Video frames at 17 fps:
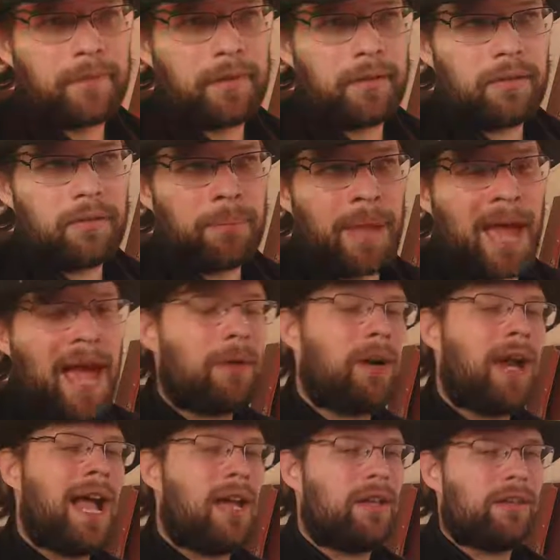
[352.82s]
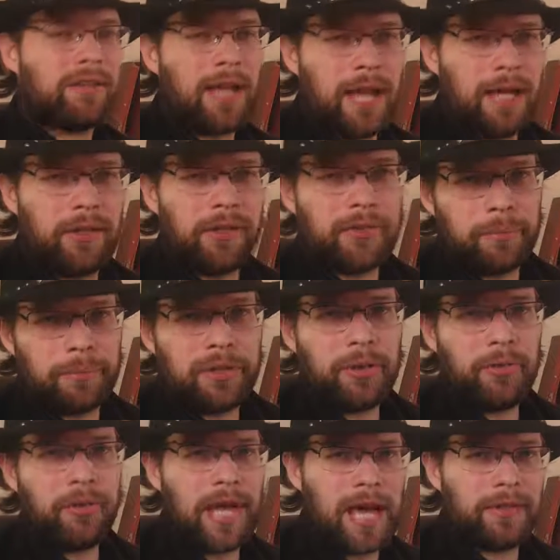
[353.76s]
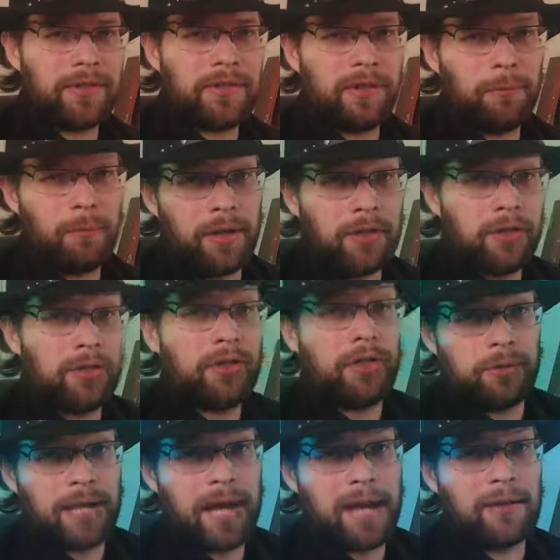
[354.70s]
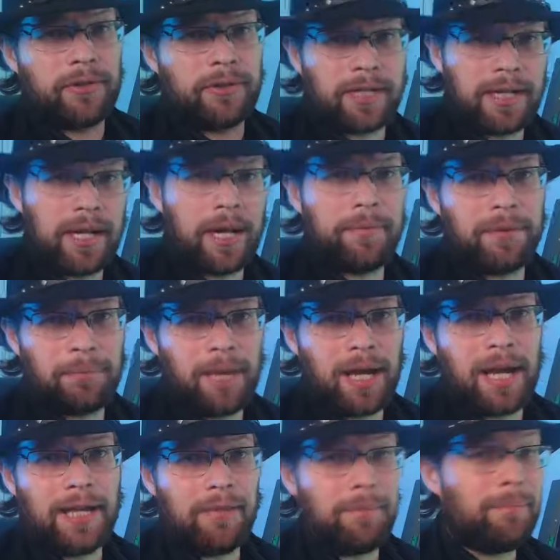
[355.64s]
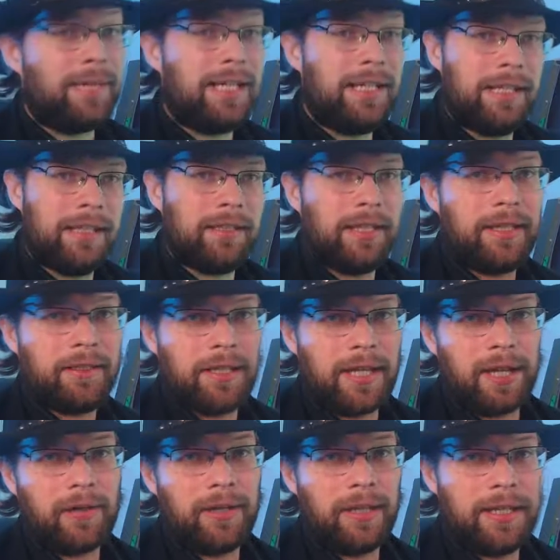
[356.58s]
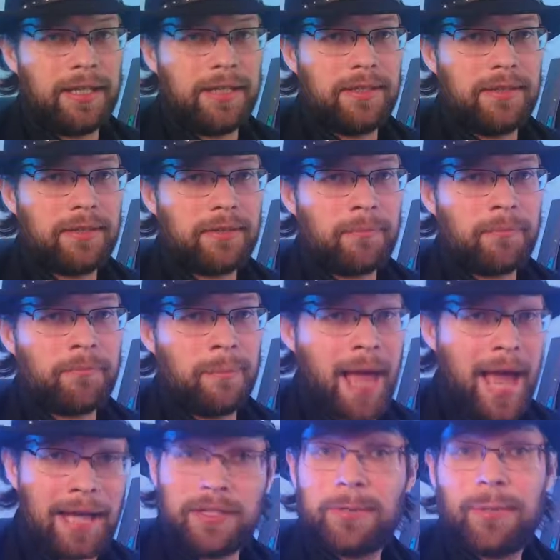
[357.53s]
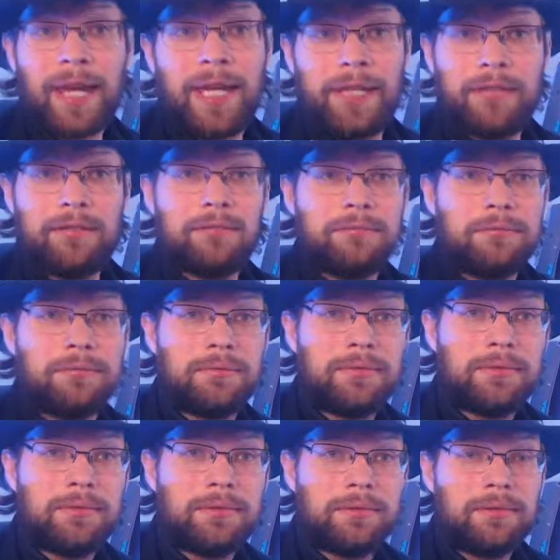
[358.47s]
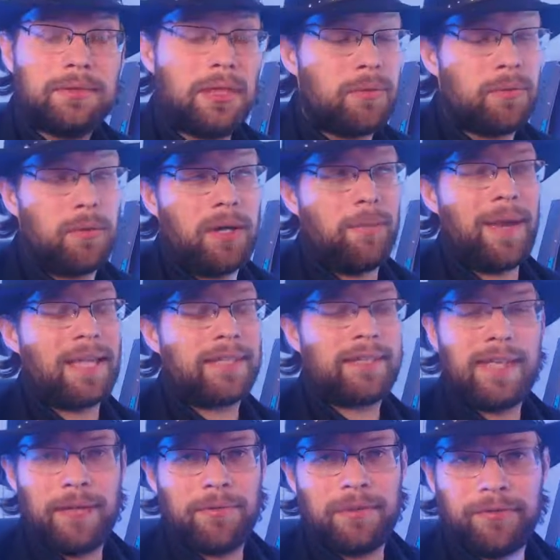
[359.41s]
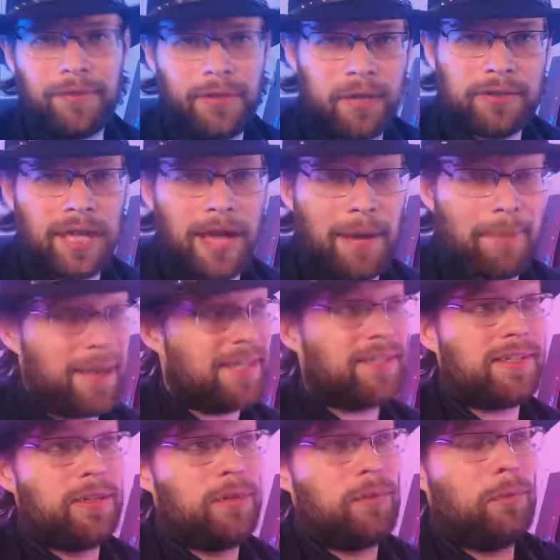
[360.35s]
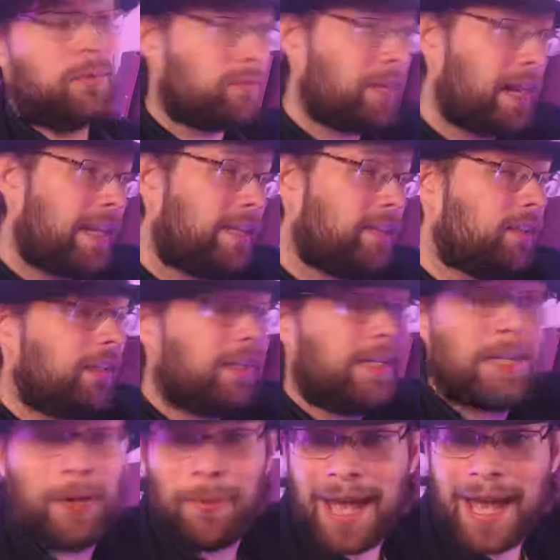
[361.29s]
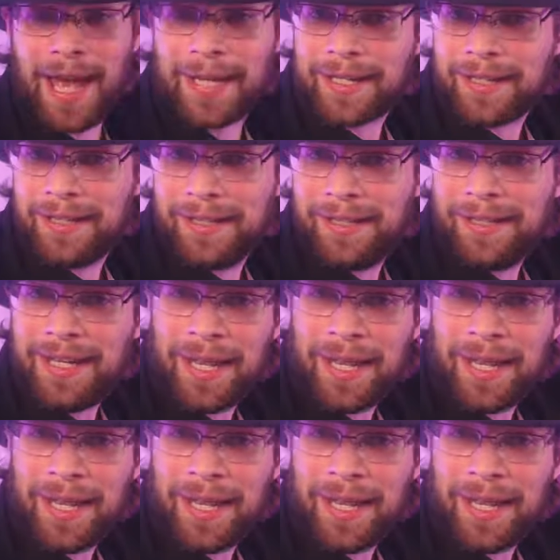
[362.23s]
powerhouse titles from 2001, there's two titles that come to mind immediately. There is Max Payne. It's one of the best games of all time. I still will regularly go back and